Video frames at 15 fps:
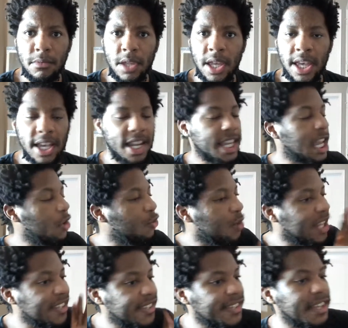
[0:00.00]
And again, you
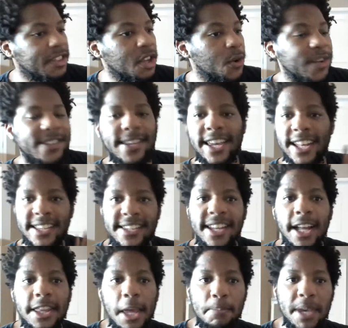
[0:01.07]
can sit there and say it's
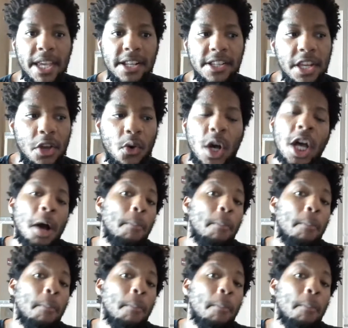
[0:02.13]
not that big a deal,